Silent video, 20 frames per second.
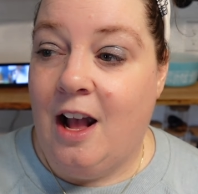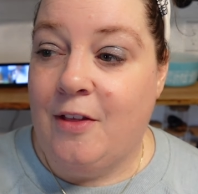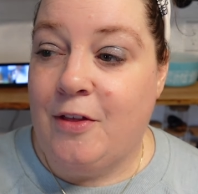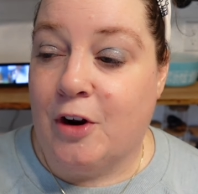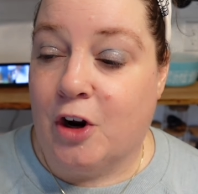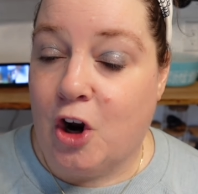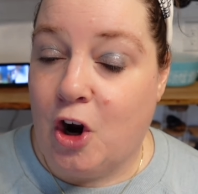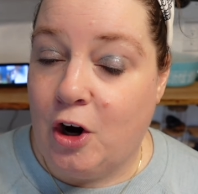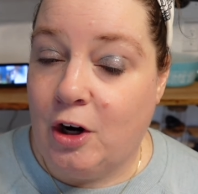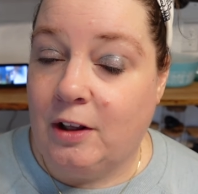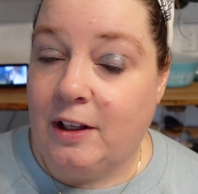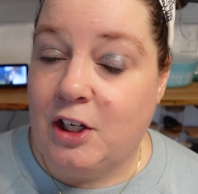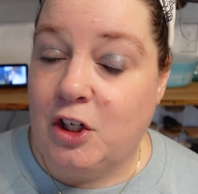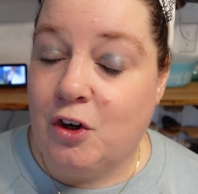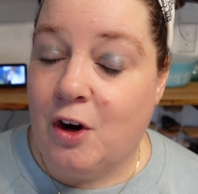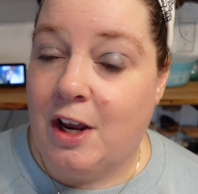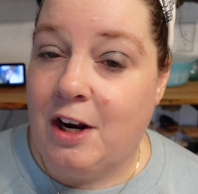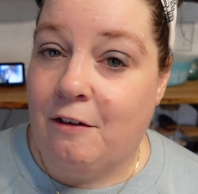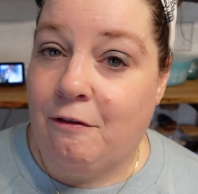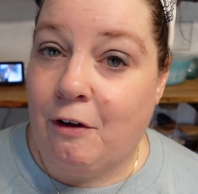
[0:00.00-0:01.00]
They're currently
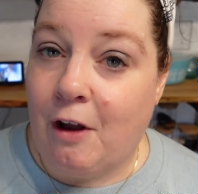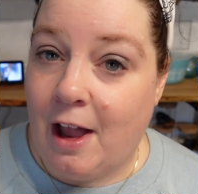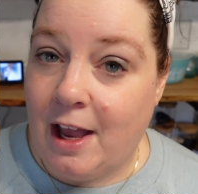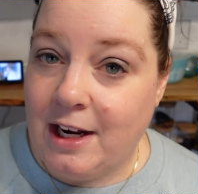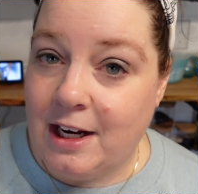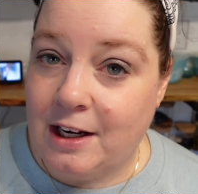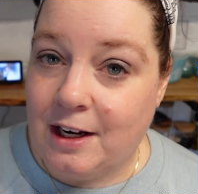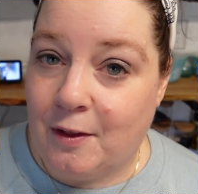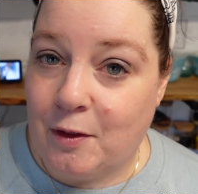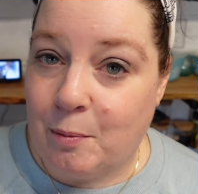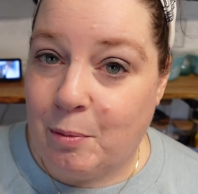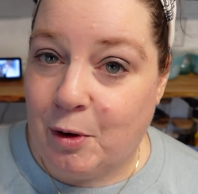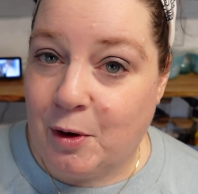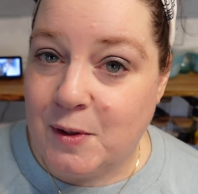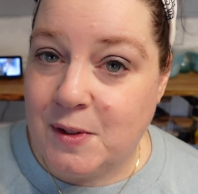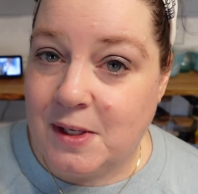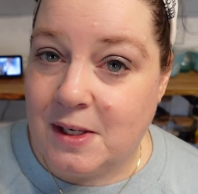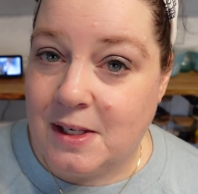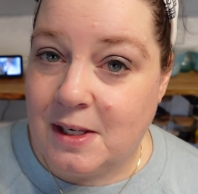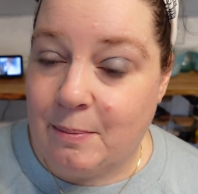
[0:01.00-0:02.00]
trying to find another
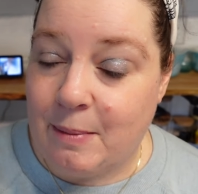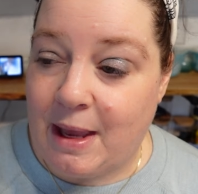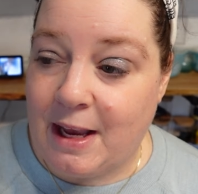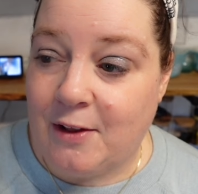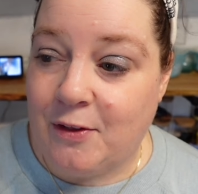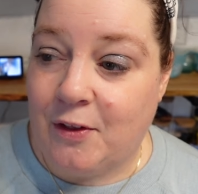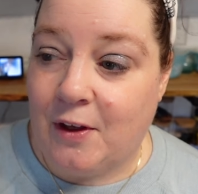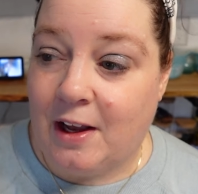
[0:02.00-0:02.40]
person to make